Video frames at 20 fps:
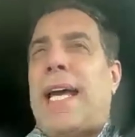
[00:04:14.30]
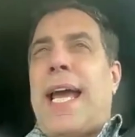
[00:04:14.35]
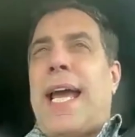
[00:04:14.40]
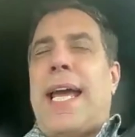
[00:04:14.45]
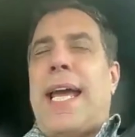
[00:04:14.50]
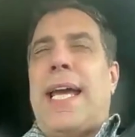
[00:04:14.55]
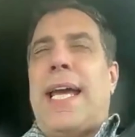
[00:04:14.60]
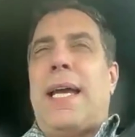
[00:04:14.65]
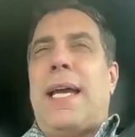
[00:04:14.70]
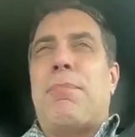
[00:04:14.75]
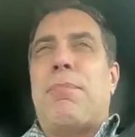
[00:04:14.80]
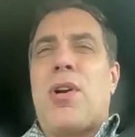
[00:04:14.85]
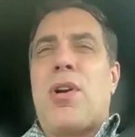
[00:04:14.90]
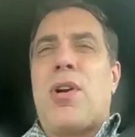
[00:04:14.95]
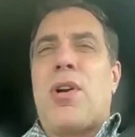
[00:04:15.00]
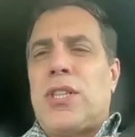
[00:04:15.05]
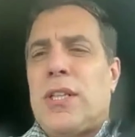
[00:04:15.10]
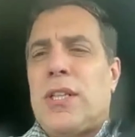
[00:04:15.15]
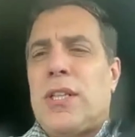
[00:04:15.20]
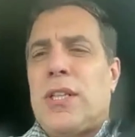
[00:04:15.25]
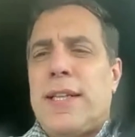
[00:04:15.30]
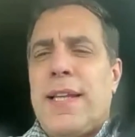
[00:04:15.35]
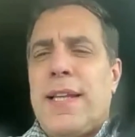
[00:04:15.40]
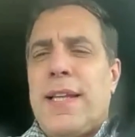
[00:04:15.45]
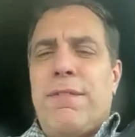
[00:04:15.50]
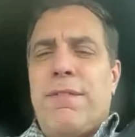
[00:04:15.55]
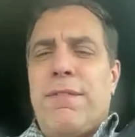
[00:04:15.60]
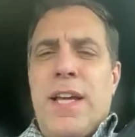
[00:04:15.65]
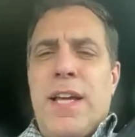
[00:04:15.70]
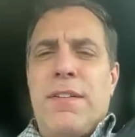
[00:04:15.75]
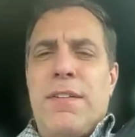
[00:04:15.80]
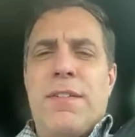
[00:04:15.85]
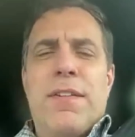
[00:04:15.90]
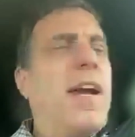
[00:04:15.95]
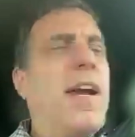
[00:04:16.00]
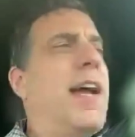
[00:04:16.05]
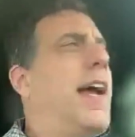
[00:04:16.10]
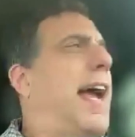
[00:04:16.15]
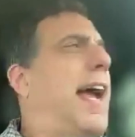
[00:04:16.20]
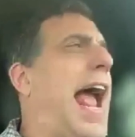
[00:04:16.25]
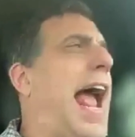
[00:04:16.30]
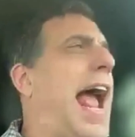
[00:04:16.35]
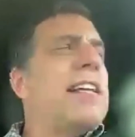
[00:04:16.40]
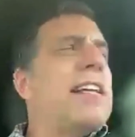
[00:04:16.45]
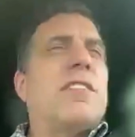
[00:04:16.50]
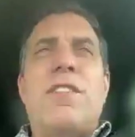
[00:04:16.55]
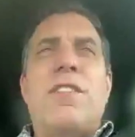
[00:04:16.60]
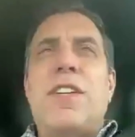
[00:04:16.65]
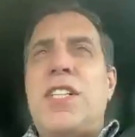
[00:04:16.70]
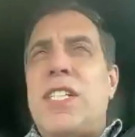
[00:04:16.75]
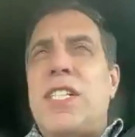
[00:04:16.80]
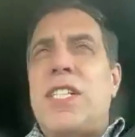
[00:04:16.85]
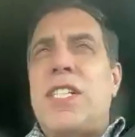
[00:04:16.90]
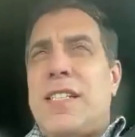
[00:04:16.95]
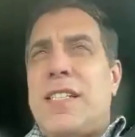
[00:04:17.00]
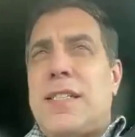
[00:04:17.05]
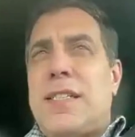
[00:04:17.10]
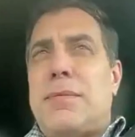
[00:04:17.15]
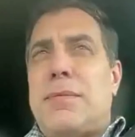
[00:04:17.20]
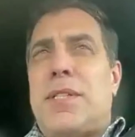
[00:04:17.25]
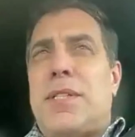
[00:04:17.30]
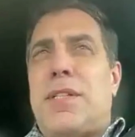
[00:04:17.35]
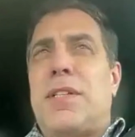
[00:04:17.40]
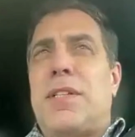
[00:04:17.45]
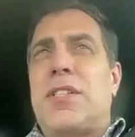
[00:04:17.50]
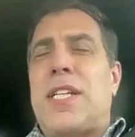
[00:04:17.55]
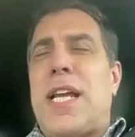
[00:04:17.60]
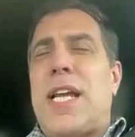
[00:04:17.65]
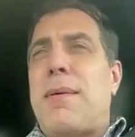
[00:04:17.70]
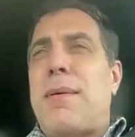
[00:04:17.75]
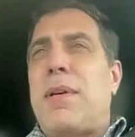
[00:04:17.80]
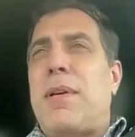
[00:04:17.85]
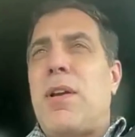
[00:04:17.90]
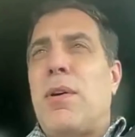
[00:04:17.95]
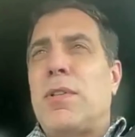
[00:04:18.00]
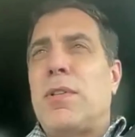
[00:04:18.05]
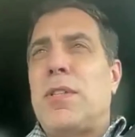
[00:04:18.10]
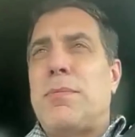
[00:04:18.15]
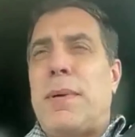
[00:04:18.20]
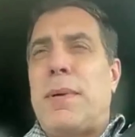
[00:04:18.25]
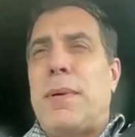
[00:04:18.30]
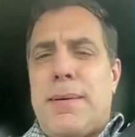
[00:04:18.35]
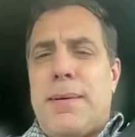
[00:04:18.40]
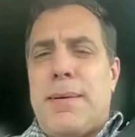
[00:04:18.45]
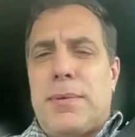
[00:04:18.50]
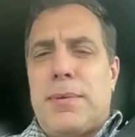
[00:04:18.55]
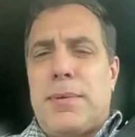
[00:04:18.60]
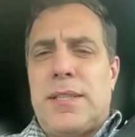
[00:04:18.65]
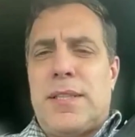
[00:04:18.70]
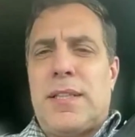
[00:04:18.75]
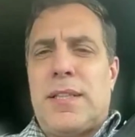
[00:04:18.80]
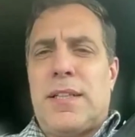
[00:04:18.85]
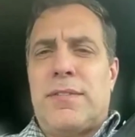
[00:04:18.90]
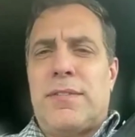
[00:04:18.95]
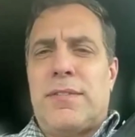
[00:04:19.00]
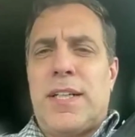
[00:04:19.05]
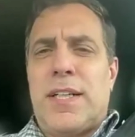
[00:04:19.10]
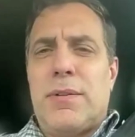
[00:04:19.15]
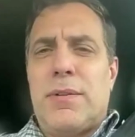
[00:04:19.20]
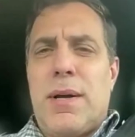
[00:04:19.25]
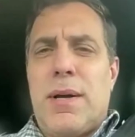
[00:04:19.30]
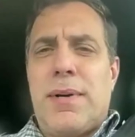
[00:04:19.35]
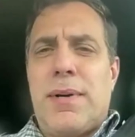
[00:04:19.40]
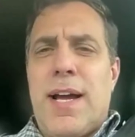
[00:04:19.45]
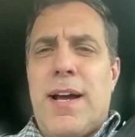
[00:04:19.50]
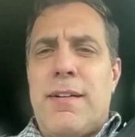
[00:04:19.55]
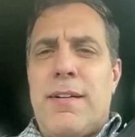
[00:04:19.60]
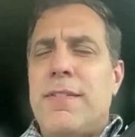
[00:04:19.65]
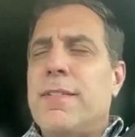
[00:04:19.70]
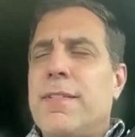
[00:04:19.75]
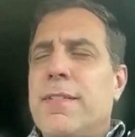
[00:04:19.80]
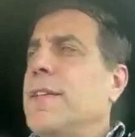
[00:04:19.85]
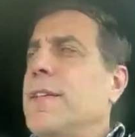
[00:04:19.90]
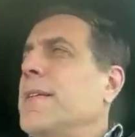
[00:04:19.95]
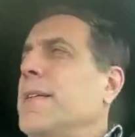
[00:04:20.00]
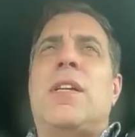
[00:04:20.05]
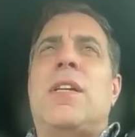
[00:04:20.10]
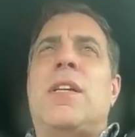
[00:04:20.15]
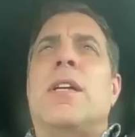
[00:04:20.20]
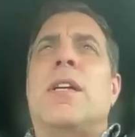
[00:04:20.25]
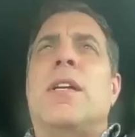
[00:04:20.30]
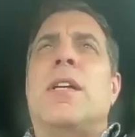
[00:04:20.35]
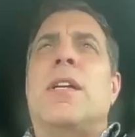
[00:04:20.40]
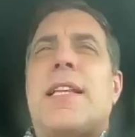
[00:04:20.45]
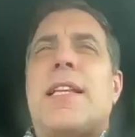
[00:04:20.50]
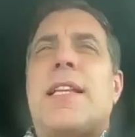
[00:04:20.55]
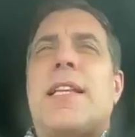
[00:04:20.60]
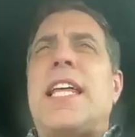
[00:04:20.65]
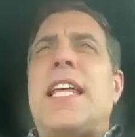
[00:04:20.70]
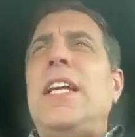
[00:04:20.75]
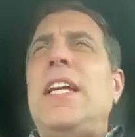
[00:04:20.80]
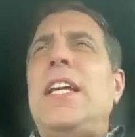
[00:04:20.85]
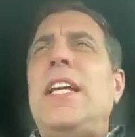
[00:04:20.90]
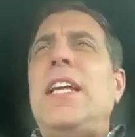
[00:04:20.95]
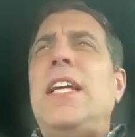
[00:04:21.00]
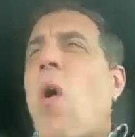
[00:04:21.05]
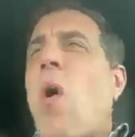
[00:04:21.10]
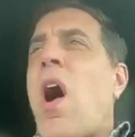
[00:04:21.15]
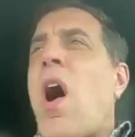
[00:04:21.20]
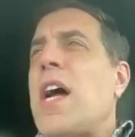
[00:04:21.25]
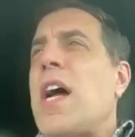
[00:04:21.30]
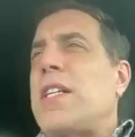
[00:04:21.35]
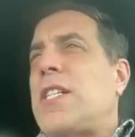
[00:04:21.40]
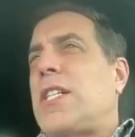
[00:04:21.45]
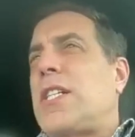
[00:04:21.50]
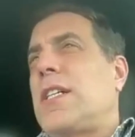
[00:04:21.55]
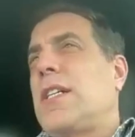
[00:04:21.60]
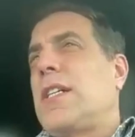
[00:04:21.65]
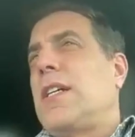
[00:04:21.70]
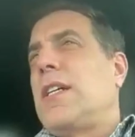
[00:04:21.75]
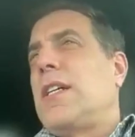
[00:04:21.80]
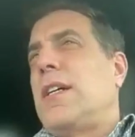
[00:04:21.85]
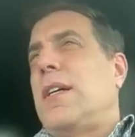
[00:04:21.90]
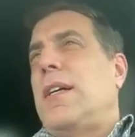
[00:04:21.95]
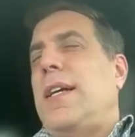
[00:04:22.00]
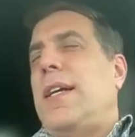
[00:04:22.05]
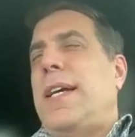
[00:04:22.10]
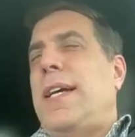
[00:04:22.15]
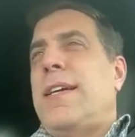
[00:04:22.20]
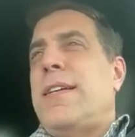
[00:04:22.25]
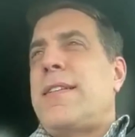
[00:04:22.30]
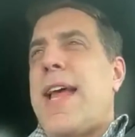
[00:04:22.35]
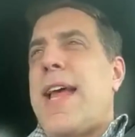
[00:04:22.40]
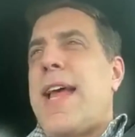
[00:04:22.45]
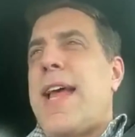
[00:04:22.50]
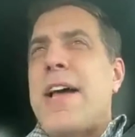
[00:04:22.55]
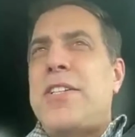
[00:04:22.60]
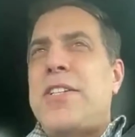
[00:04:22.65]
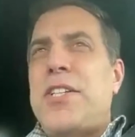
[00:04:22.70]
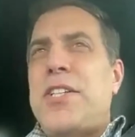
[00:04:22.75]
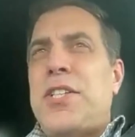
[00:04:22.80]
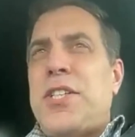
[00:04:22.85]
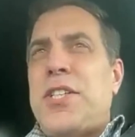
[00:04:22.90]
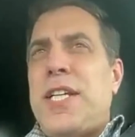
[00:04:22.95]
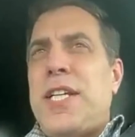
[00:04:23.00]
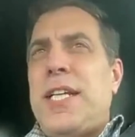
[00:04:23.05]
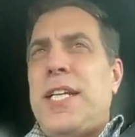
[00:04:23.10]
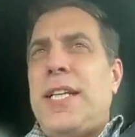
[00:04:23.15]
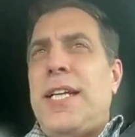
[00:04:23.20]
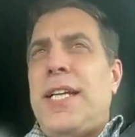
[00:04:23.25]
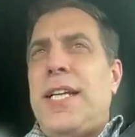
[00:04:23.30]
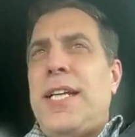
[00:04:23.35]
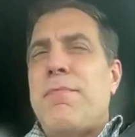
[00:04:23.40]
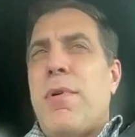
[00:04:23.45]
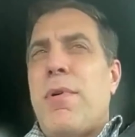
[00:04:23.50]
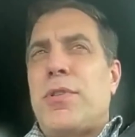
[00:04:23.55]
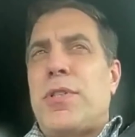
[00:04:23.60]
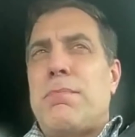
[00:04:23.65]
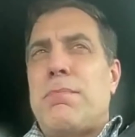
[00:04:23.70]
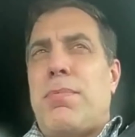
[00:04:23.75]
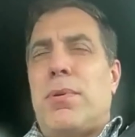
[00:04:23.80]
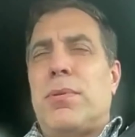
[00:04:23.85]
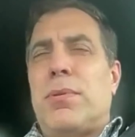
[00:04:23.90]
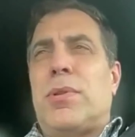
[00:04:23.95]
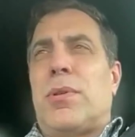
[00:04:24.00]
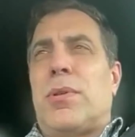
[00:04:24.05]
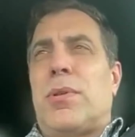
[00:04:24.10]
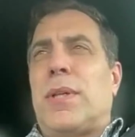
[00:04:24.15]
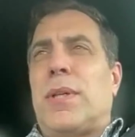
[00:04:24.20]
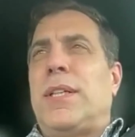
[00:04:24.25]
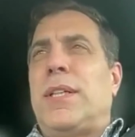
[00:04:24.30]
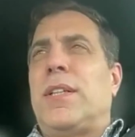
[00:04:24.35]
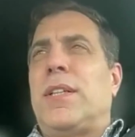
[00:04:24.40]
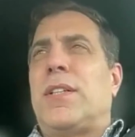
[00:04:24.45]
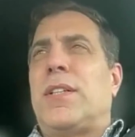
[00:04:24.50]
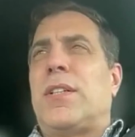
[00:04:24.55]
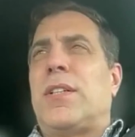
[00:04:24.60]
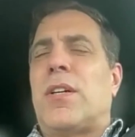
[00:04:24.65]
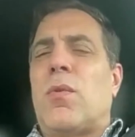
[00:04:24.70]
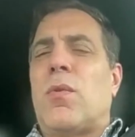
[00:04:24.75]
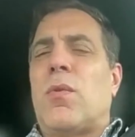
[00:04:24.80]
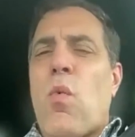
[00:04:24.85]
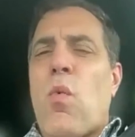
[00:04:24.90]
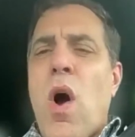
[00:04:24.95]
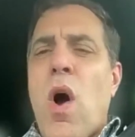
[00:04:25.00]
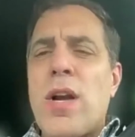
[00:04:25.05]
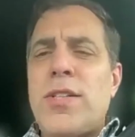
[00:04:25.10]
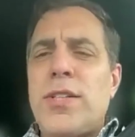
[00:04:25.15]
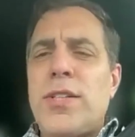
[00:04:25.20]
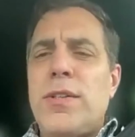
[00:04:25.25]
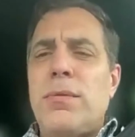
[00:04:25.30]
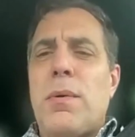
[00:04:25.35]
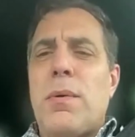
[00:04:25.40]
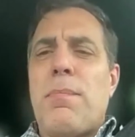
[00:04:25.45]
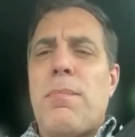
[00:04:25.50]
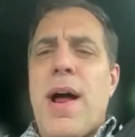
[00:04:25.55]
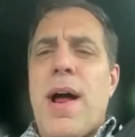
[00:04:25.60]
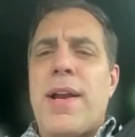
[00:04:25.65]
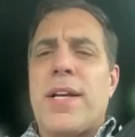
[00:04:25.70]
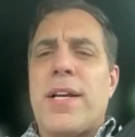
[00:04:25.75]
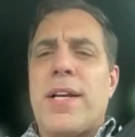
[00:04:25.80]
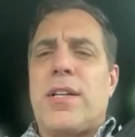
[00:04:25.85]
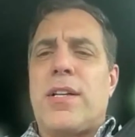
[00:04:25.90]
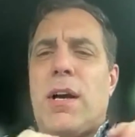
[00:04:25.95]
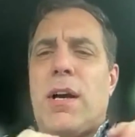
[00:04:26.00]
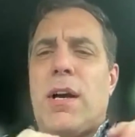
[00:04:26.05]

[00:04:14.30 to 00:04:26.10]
a production line. They've asked vision systems to do the same, and no one's been able to deliver it in the way we have. And the thing to watch is, as you're seeing the in-motion bolt torquing occur, watch the robotic